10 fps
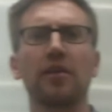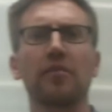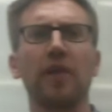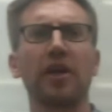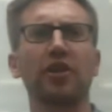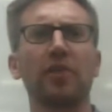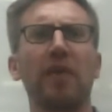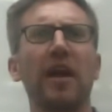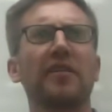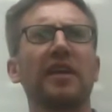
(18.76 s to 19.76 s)
make sure you're
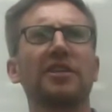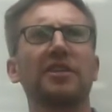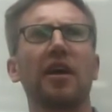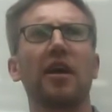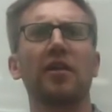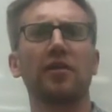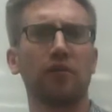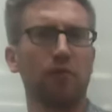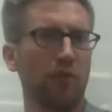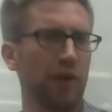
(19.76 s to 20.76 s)
paying attention there.
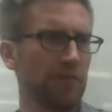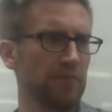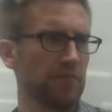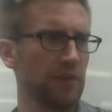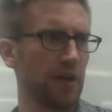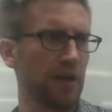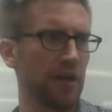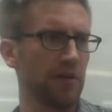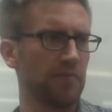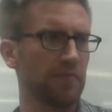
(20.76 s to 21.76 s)
William, talking to
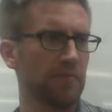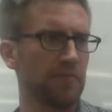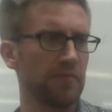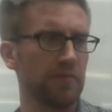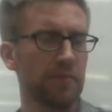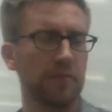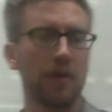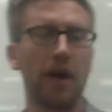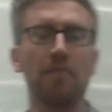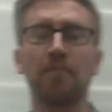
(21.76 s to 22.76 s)
you.
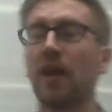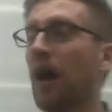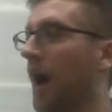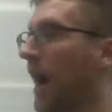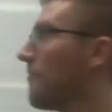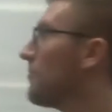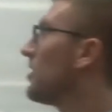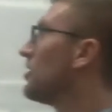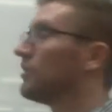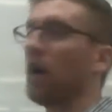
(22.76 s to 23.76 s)
Okay. Alright,
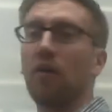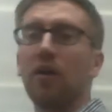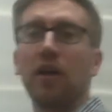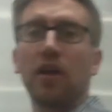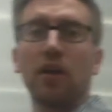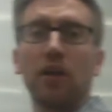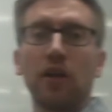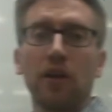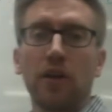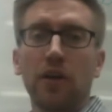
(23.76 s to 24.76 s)
so
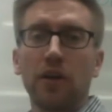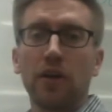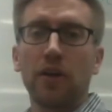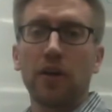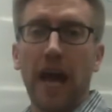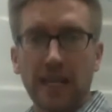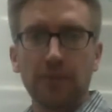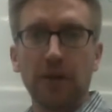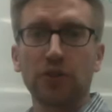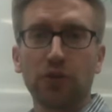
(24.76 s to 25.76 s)

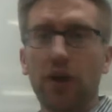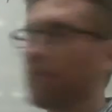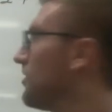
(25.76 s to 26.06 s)
exponential growth and